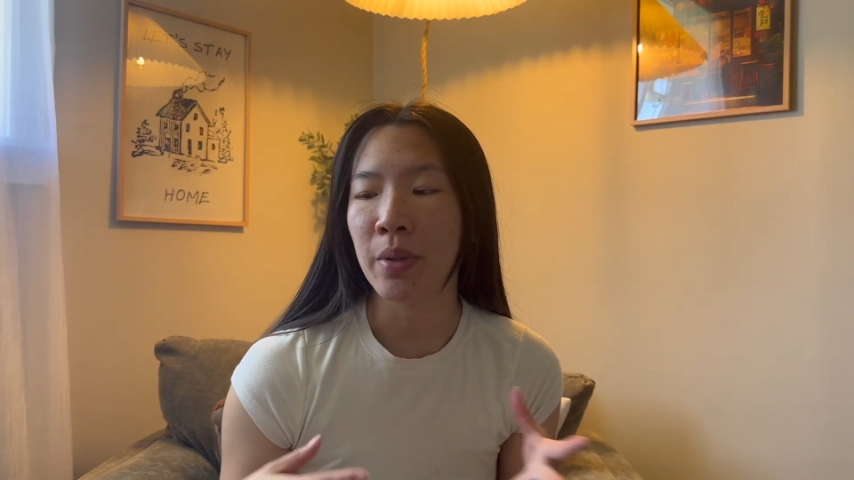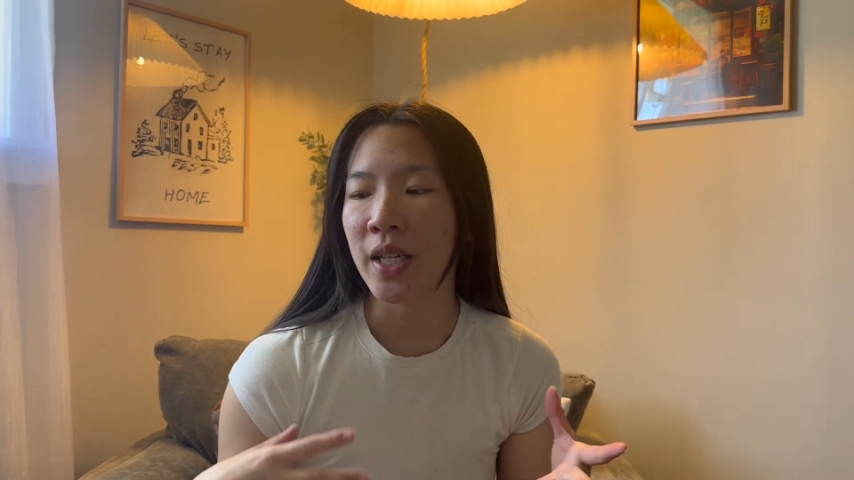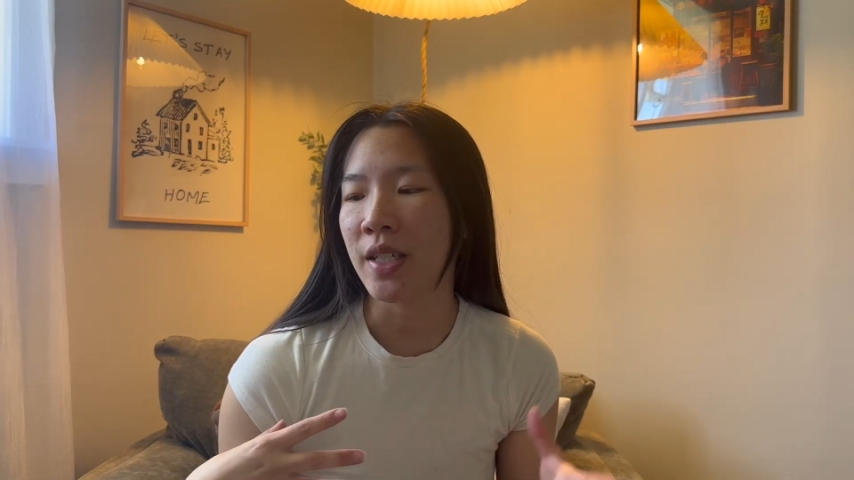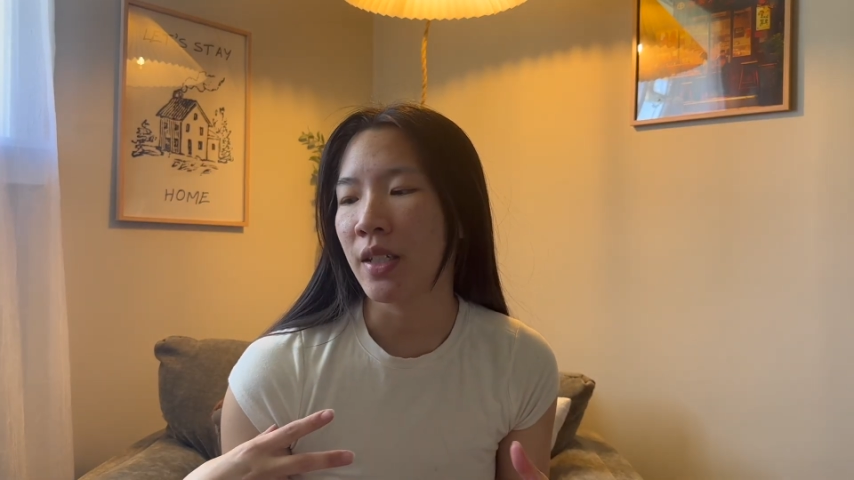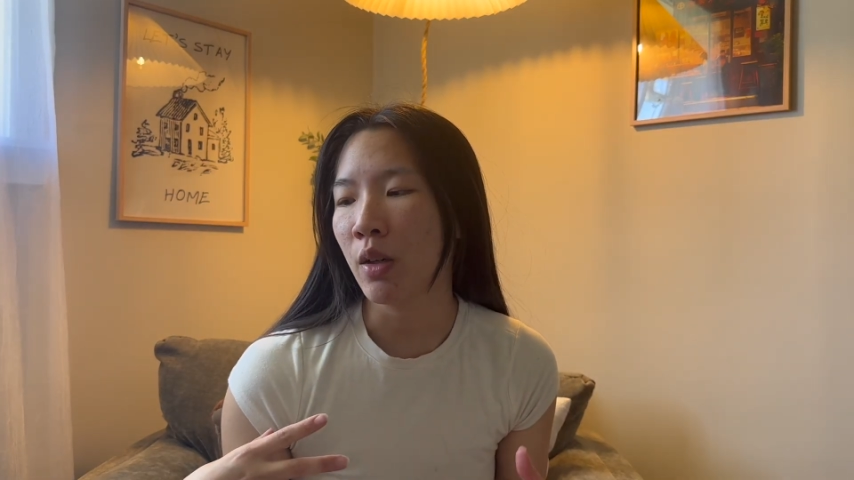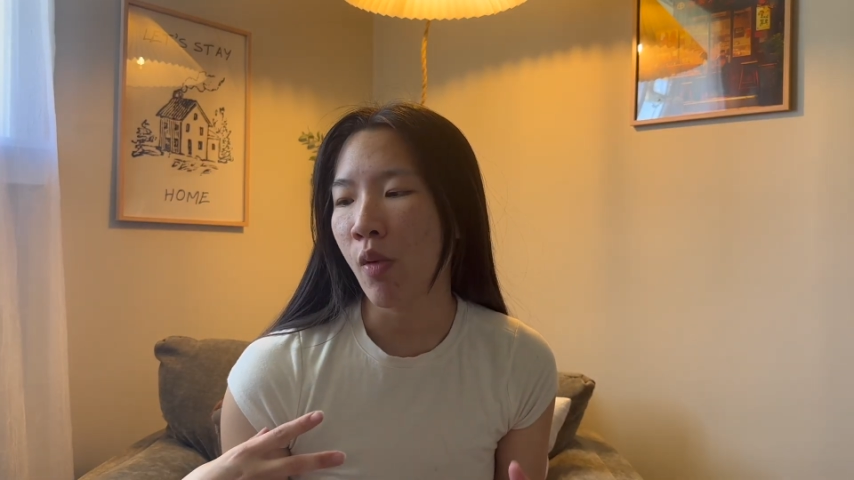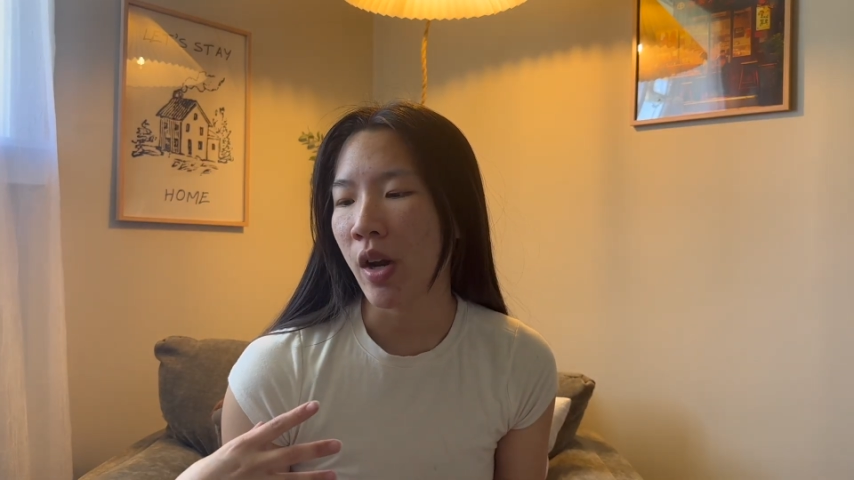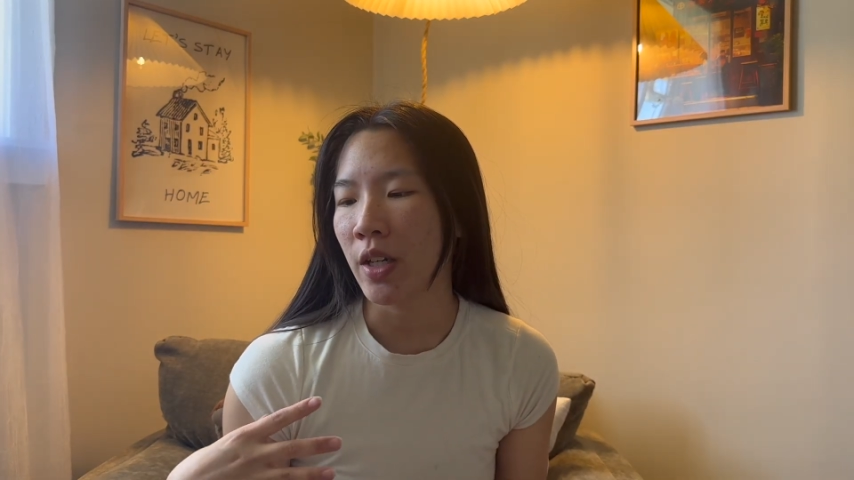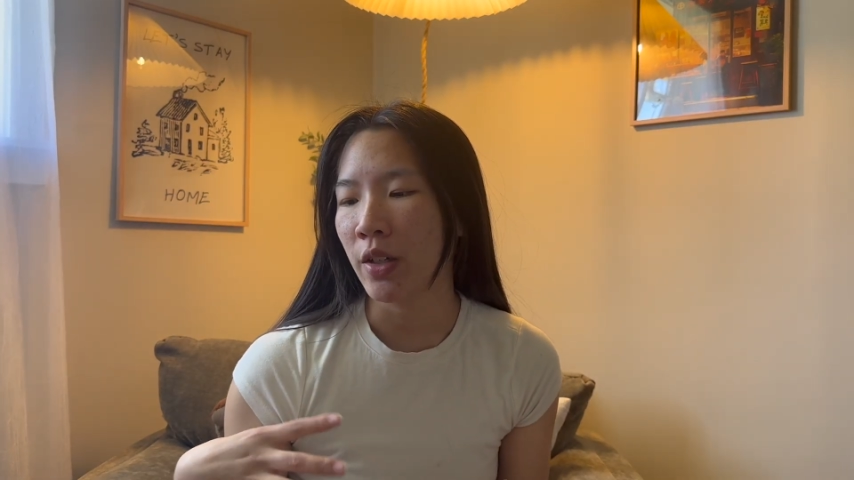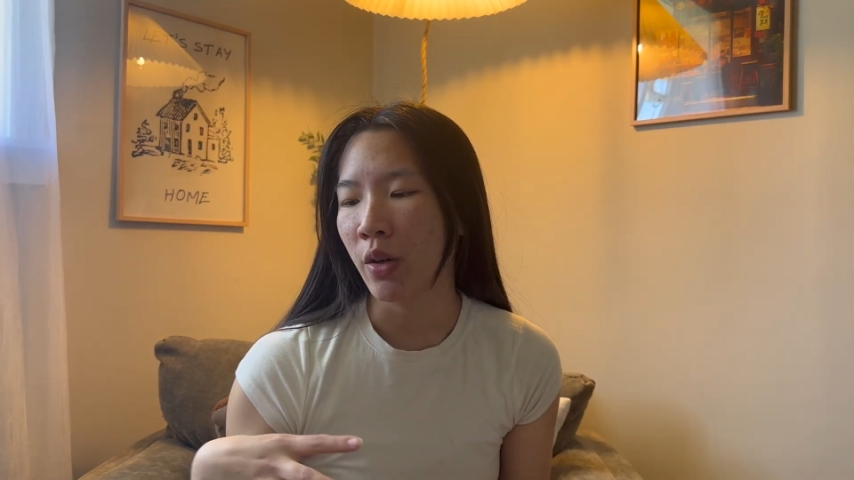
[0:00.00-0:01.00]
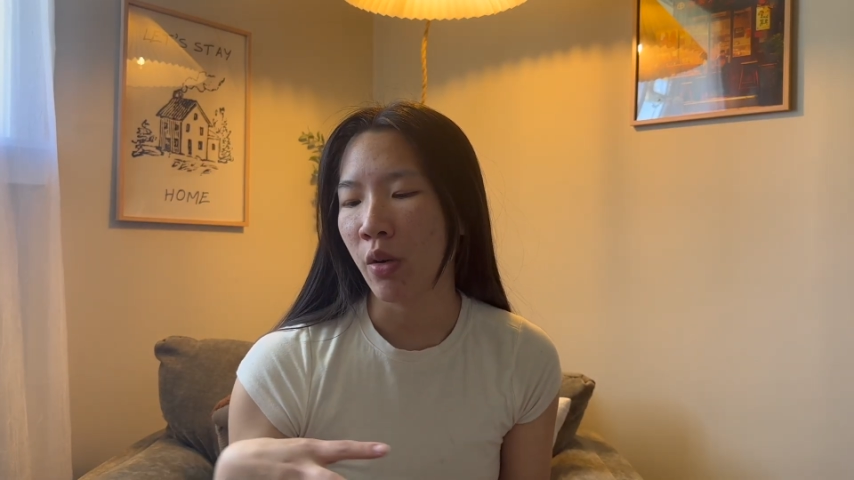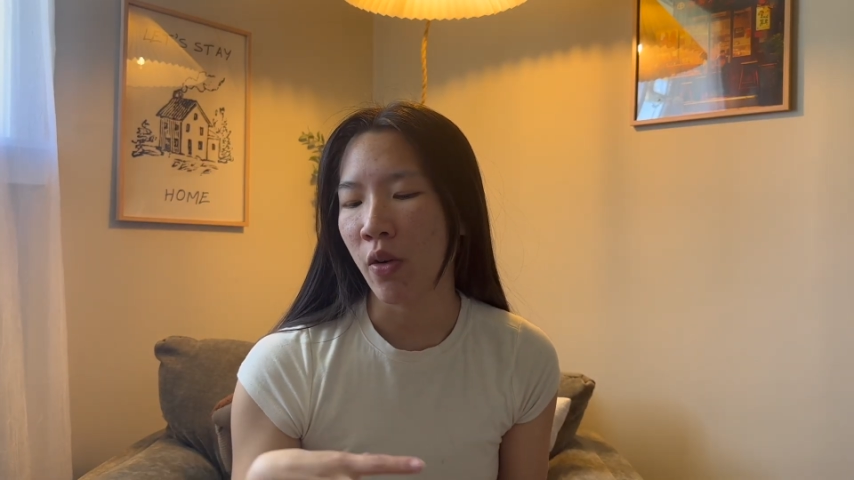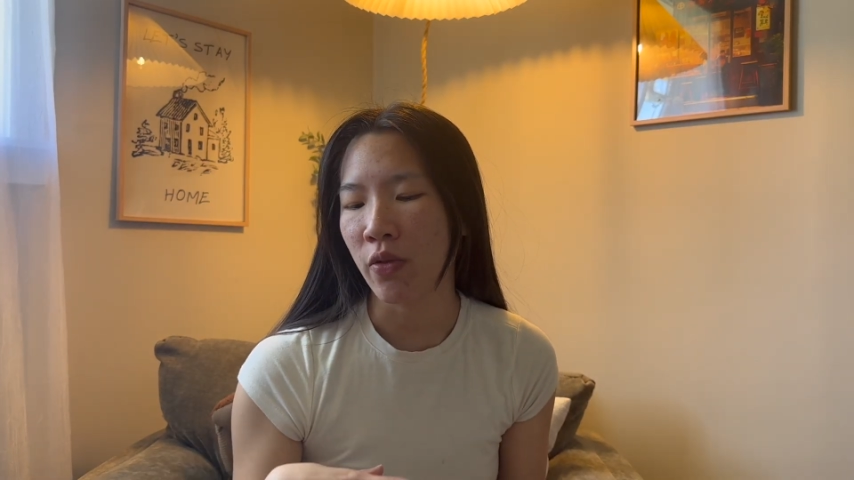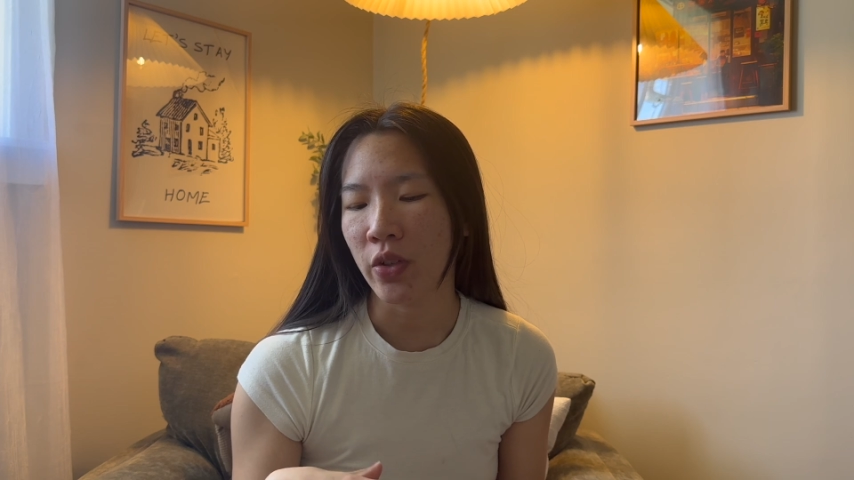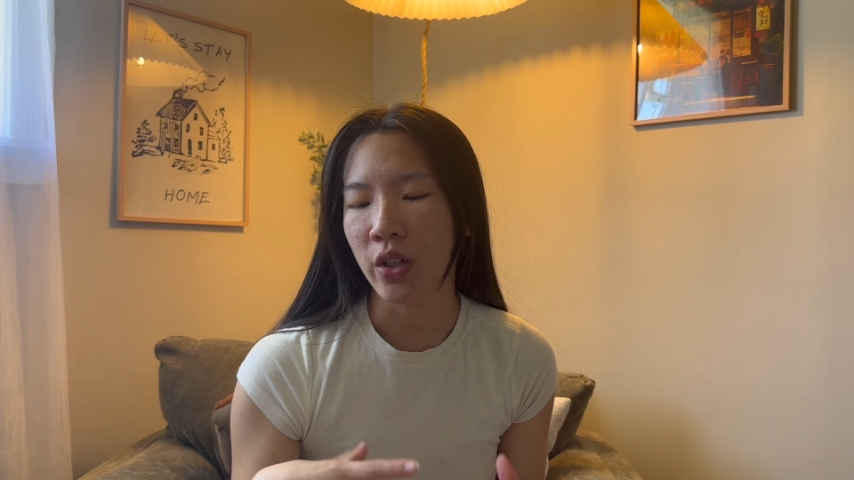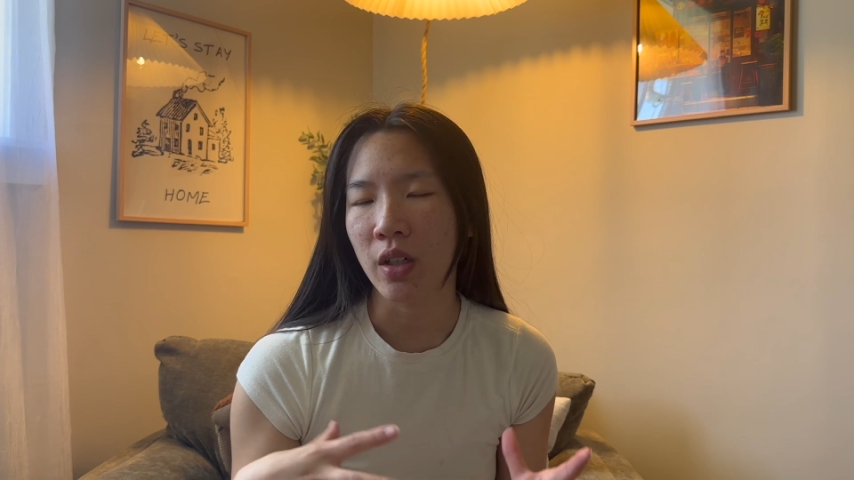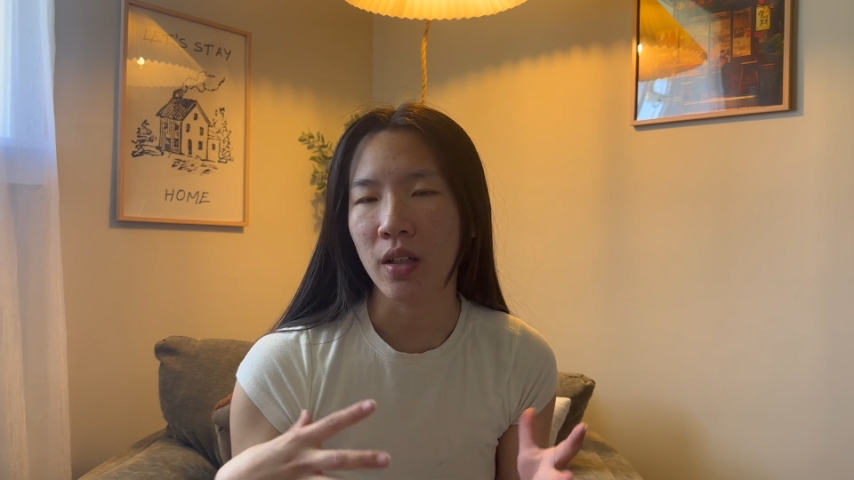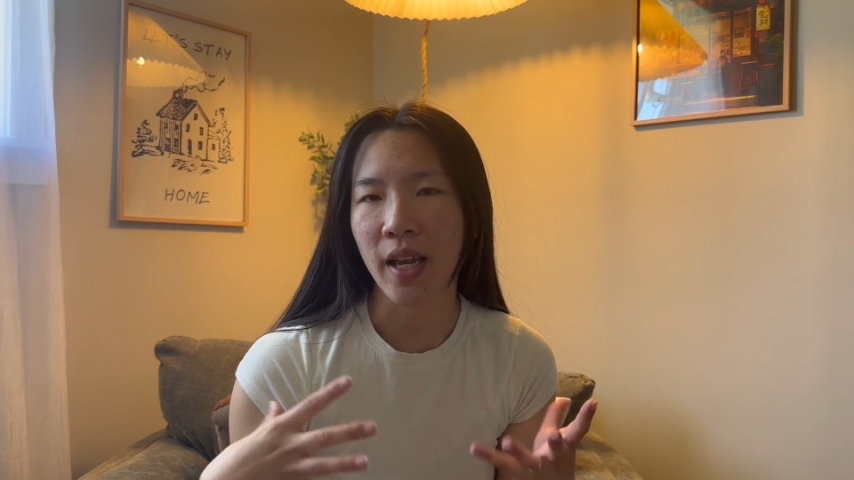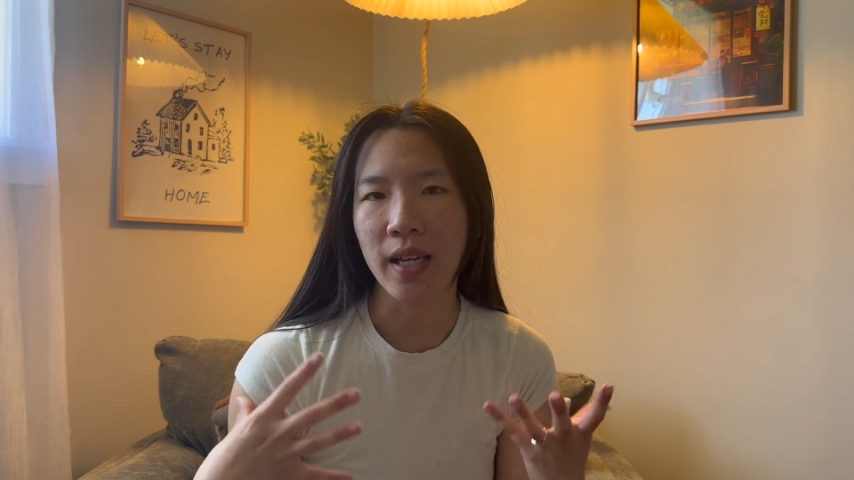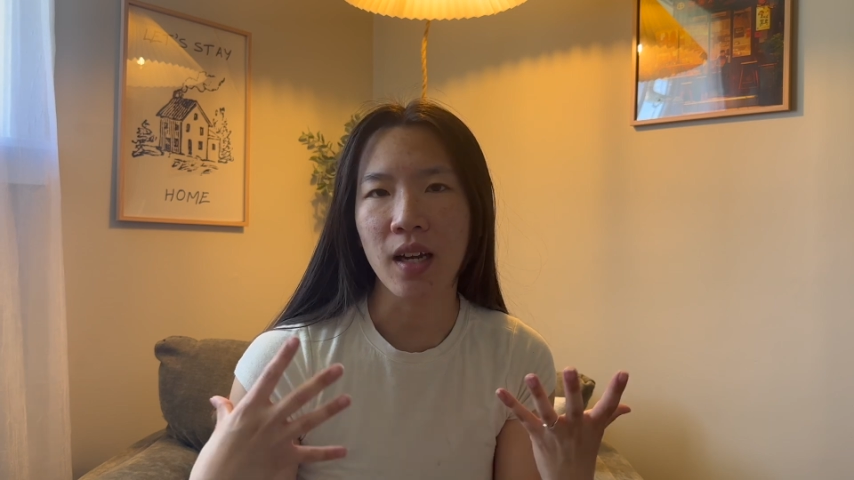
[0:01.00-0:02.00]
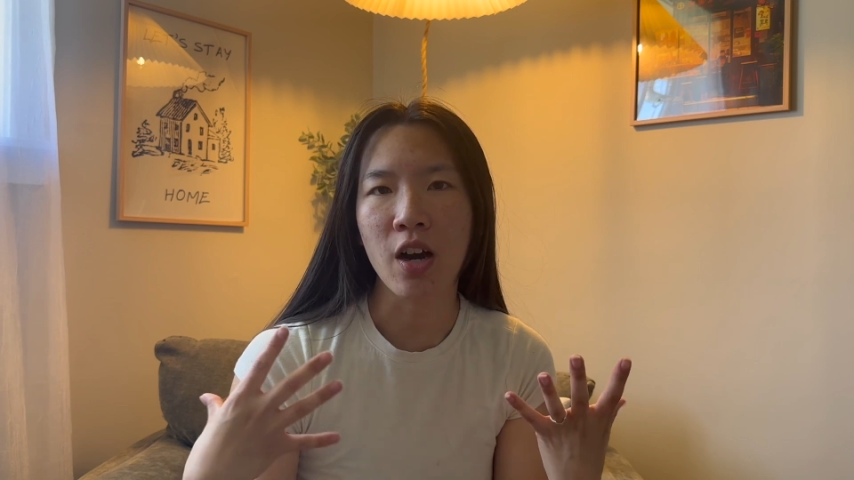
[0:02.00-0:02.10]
but I still wanted to go over like